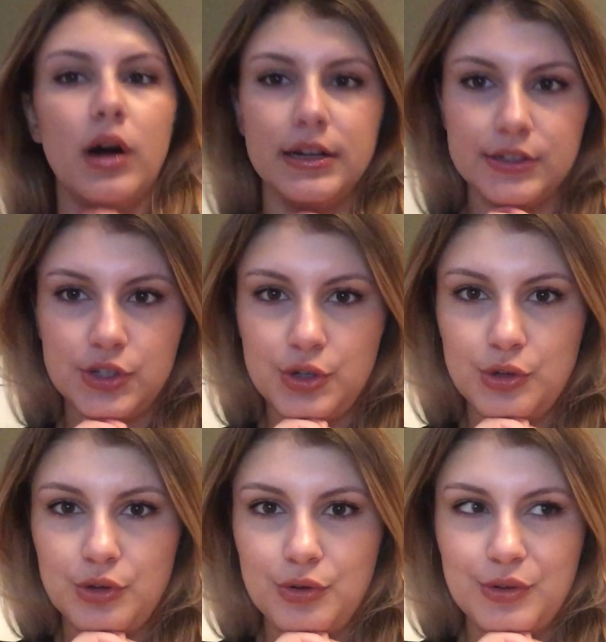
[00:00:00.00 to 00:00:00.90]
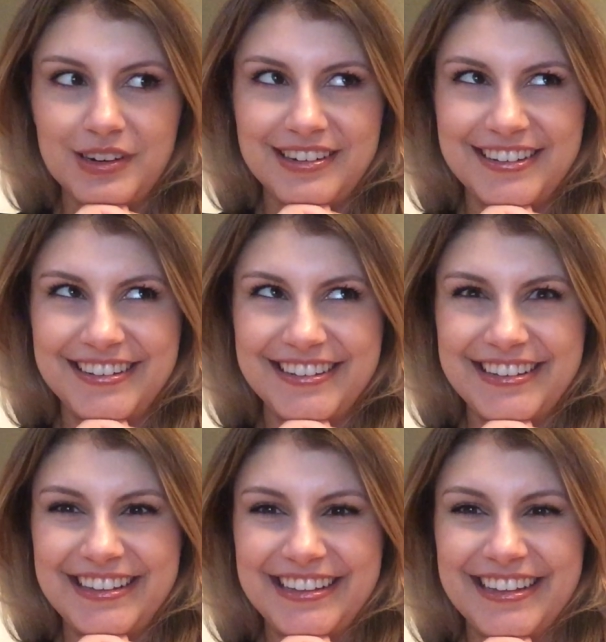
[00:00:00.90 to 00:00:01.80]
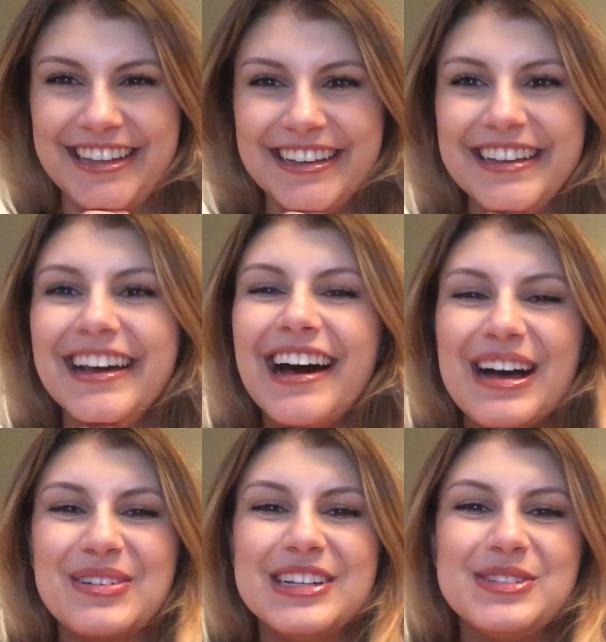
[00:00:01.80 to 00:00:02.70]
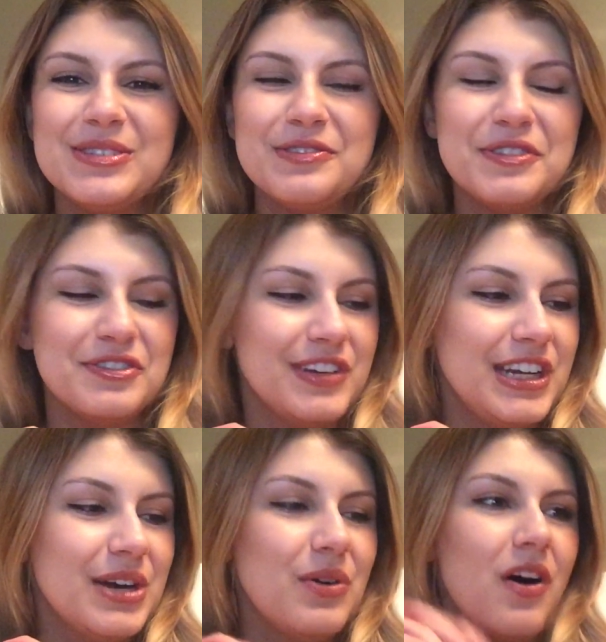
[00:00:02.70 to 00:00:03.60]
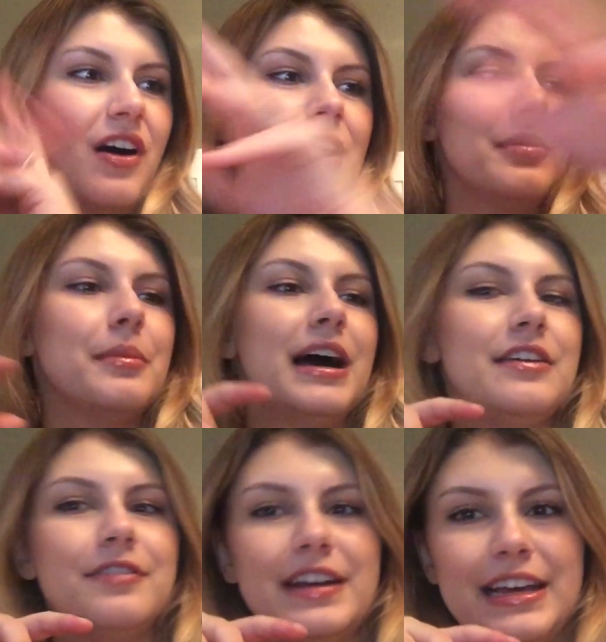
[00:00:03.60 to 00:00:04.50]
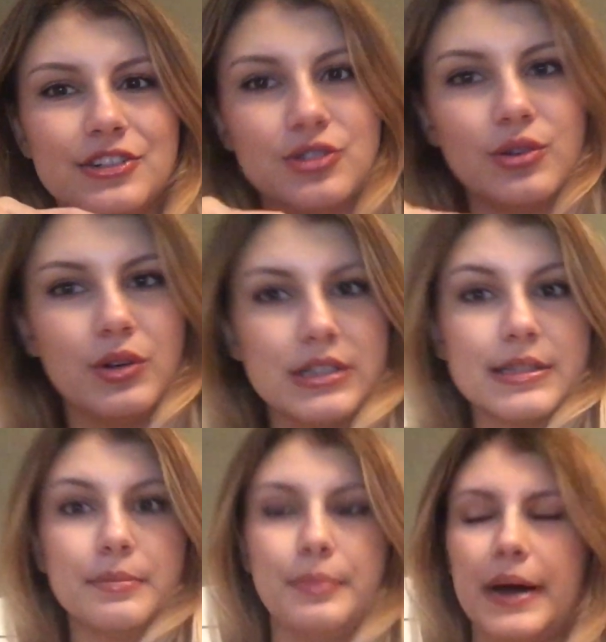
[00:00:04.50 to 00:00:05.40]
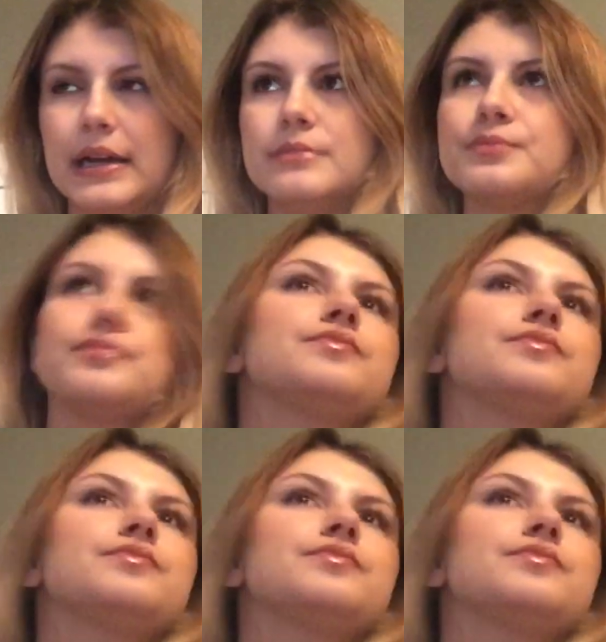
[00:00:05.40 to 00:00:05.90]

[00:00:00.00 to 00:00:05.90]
going to do a full video on my financial goals, but